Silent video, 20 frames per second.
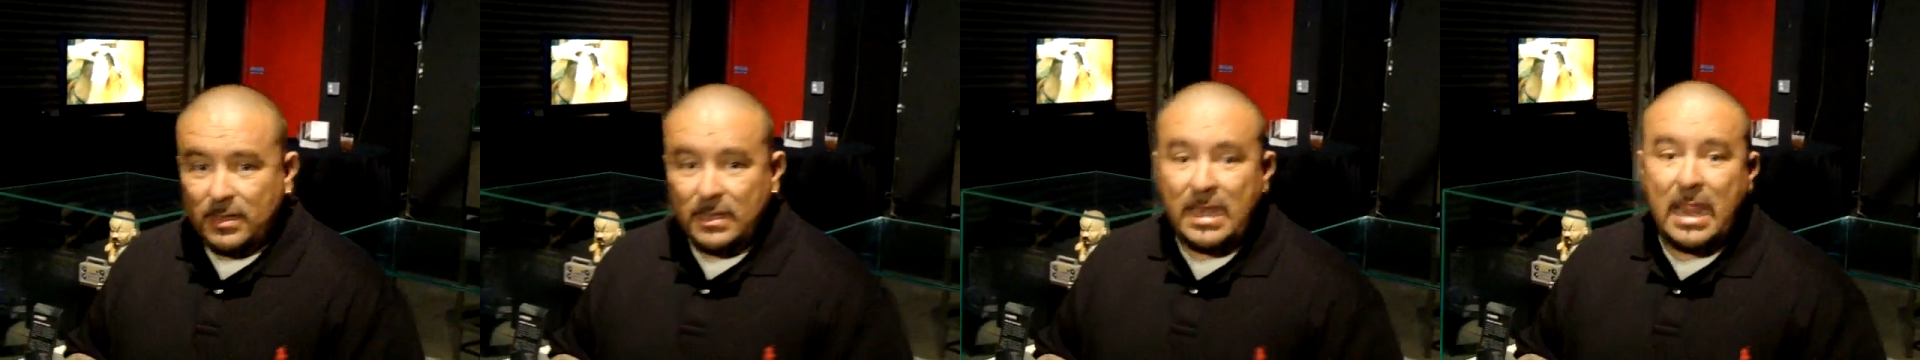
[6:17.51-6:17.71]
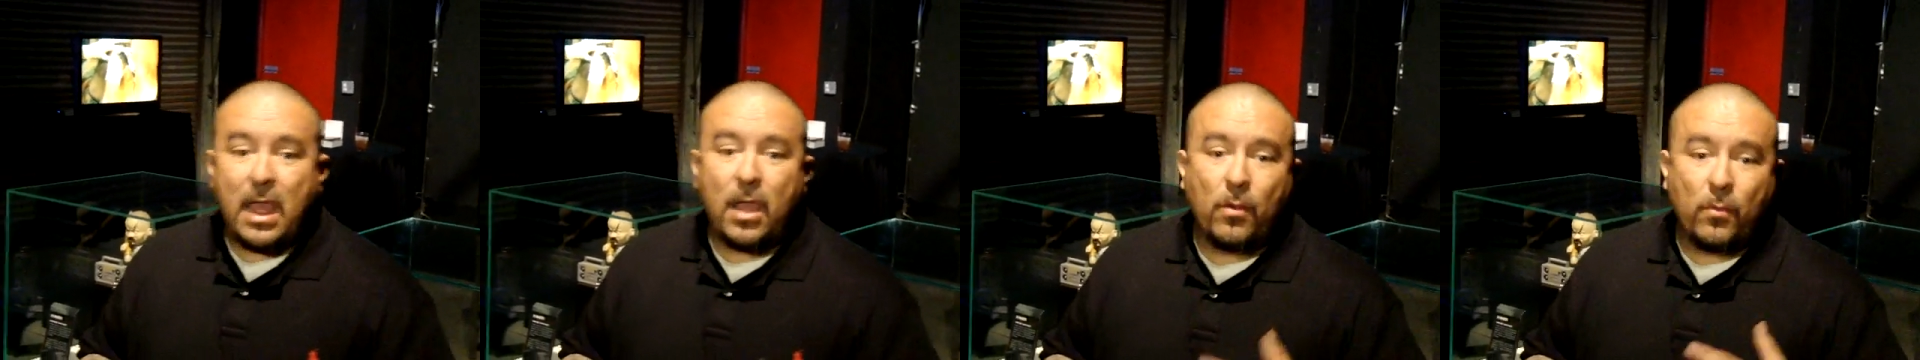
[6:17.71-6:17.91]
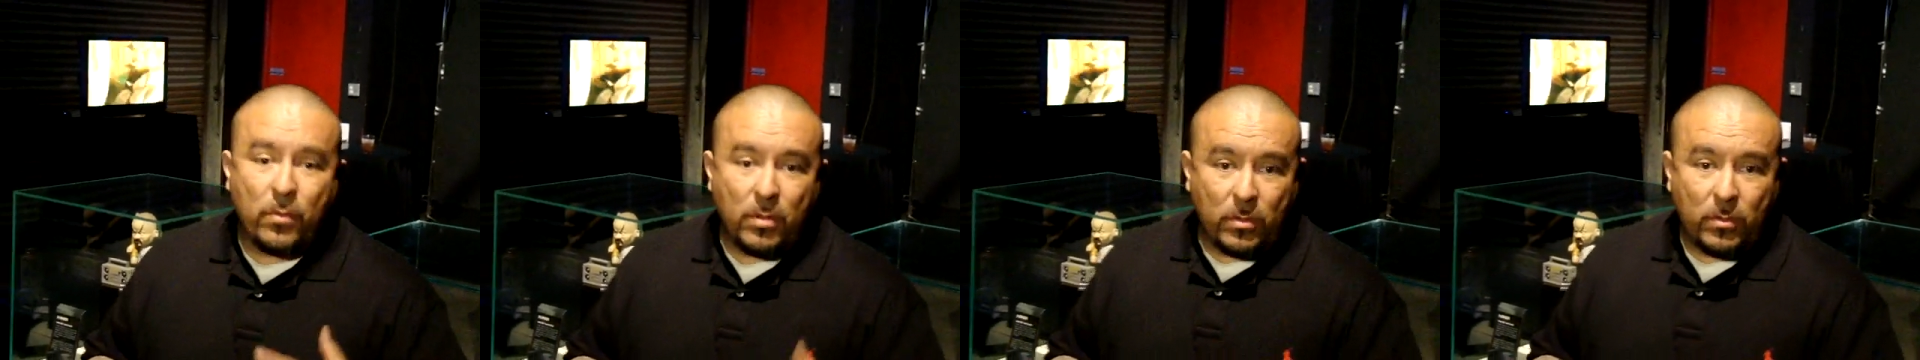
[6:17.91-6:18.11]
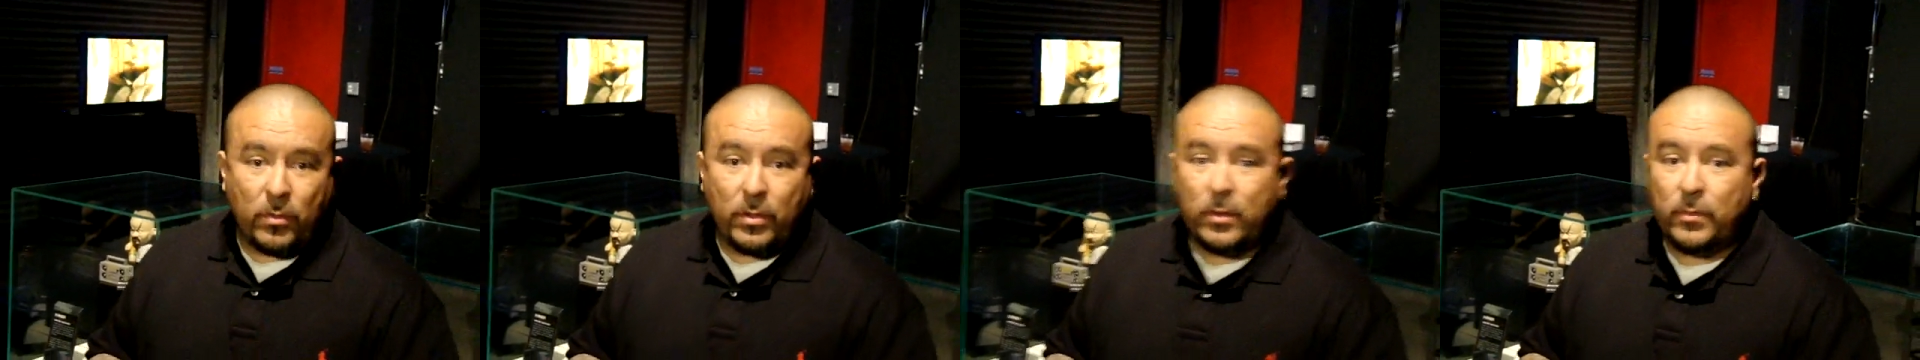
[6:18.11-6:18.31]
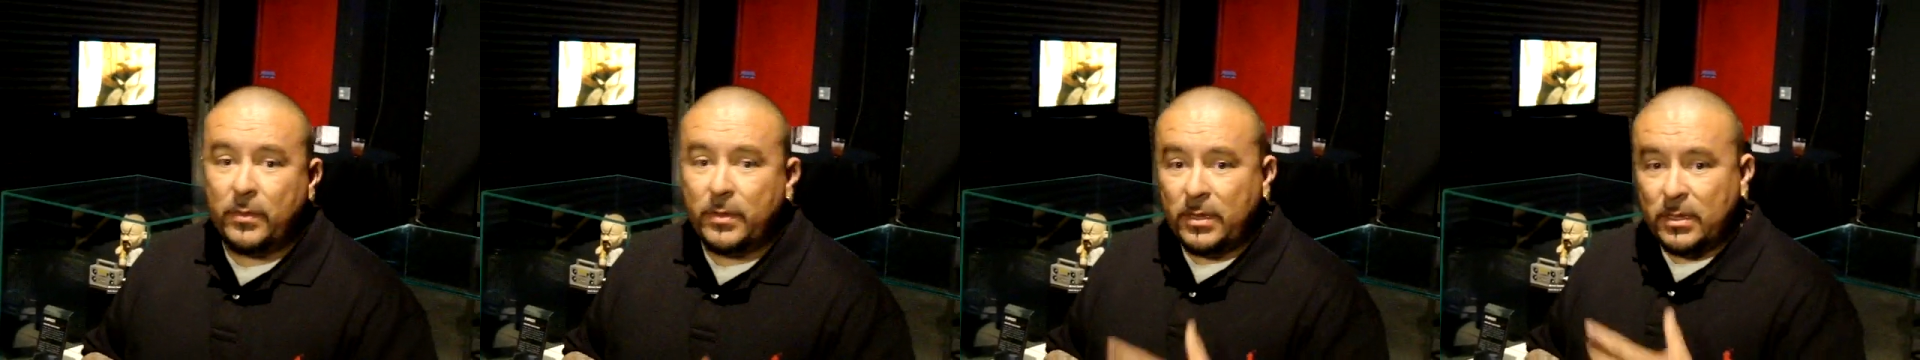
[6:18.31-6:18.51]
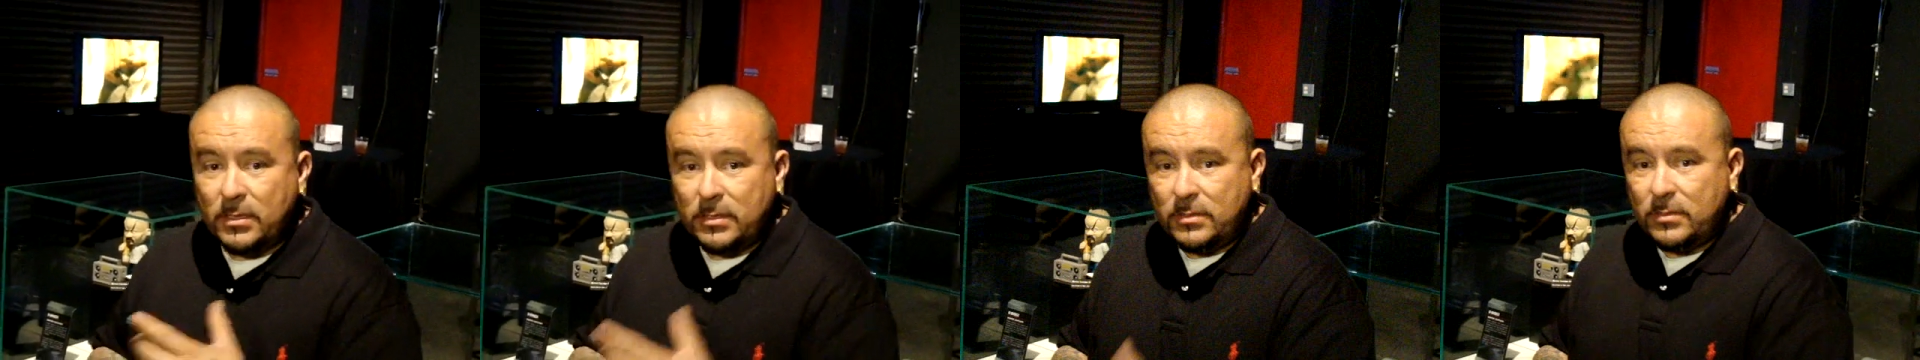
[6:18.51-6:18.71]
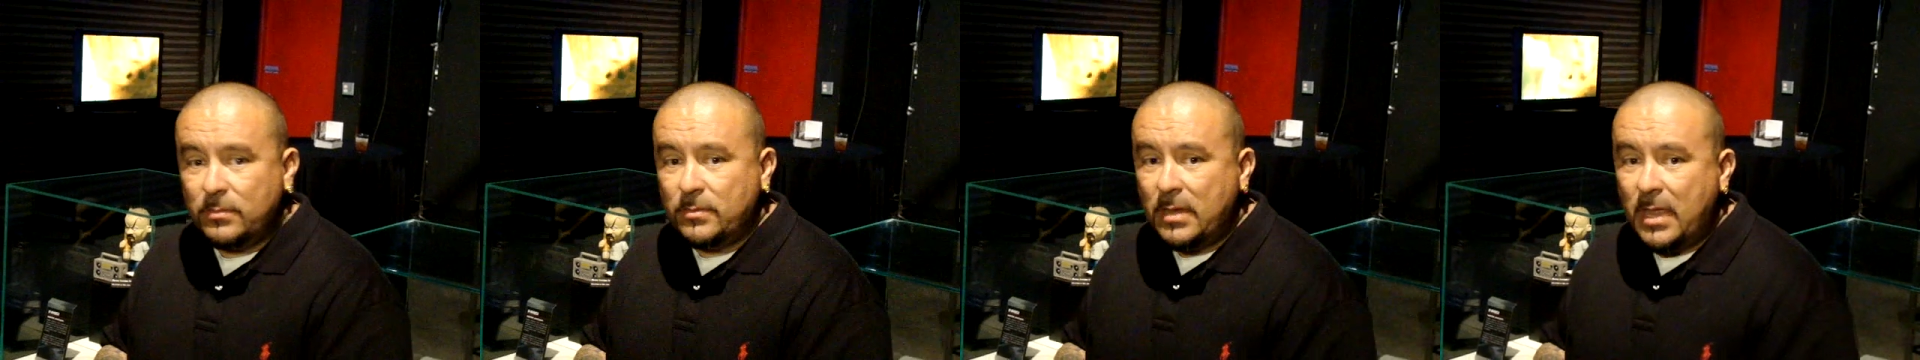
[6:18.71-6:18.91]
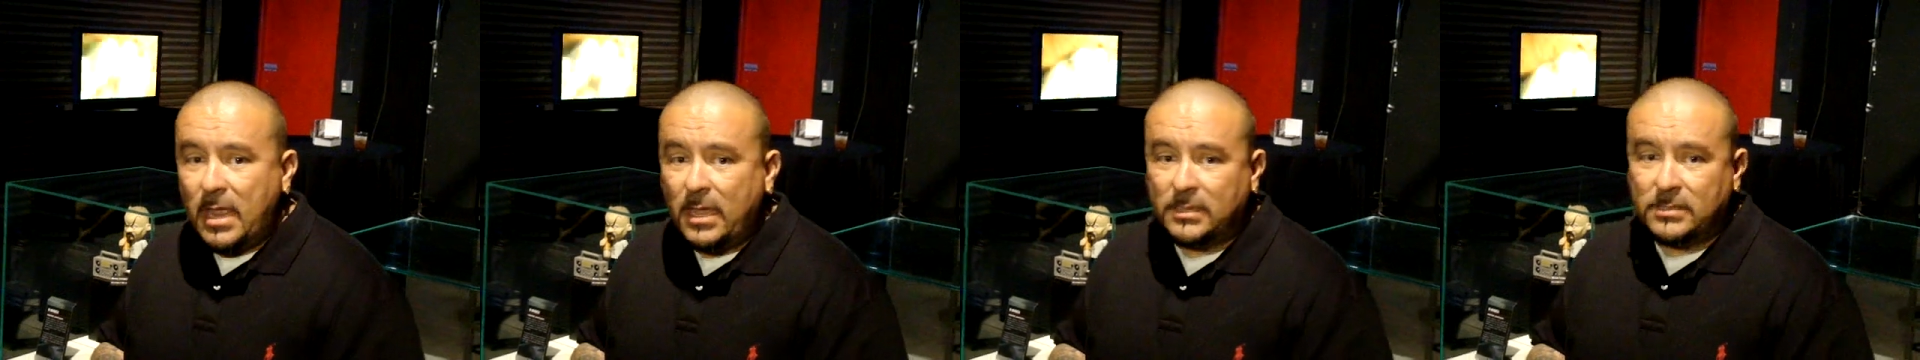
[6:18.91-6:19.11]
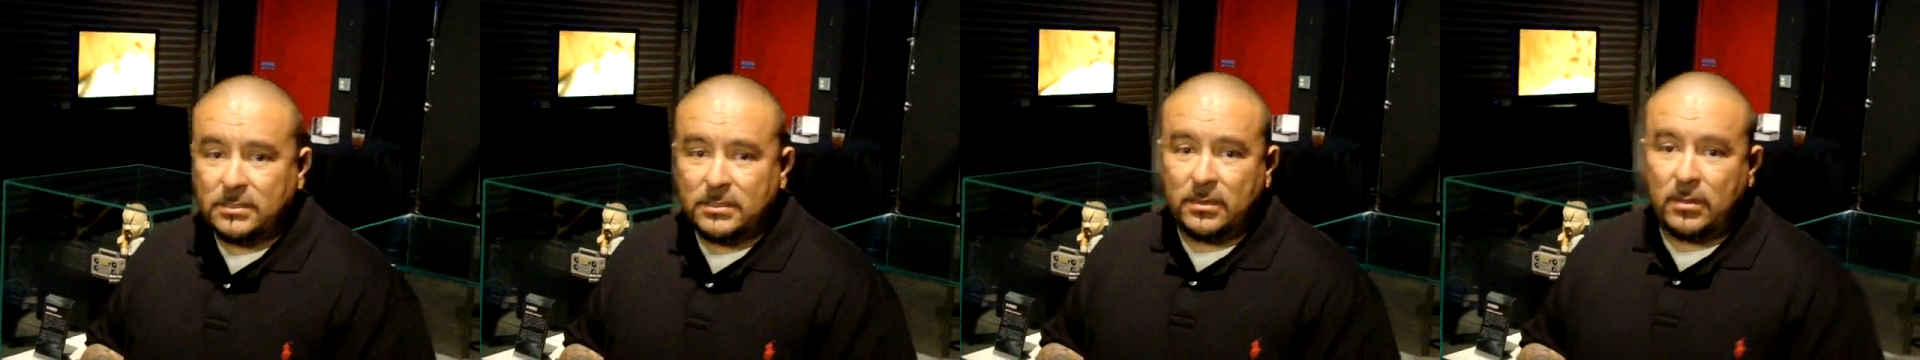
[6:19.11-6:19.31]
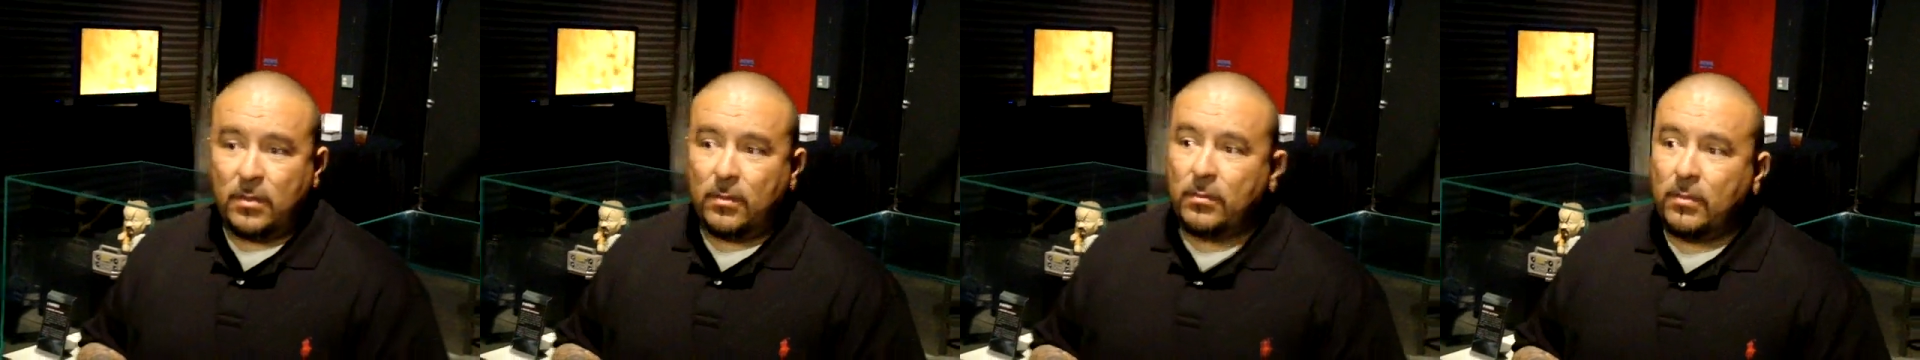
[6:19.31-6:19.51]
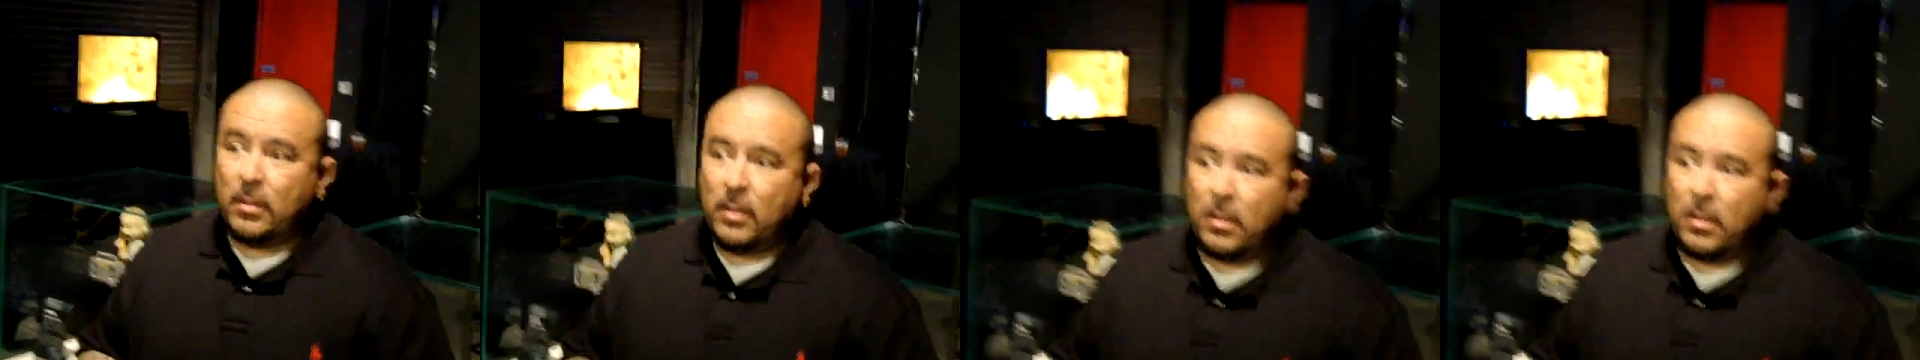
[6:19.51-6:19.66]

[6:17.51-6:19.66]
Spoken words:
Now, what are we going to do next, you know?